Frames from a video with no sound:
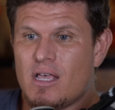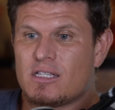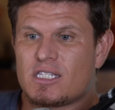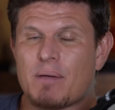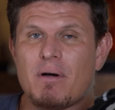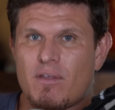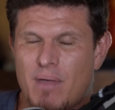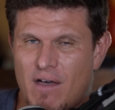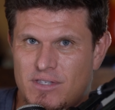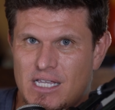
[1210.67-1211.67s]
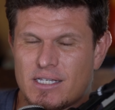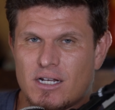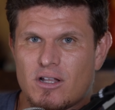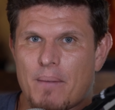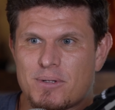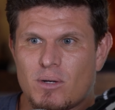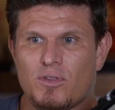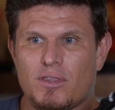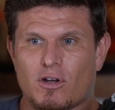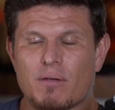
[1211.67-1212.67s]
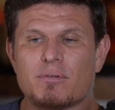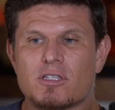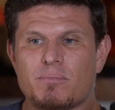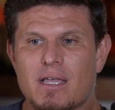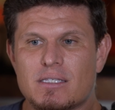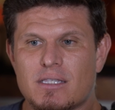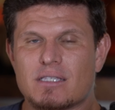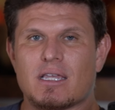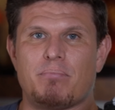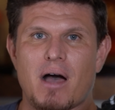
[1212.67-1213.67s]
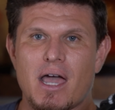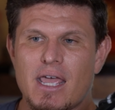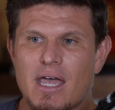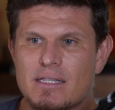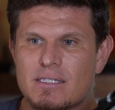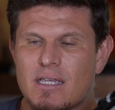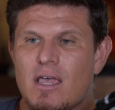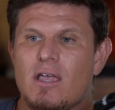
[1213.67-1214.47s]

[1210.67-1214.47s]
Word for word: Some of them have decent adoption within the crypto space, things like Binance,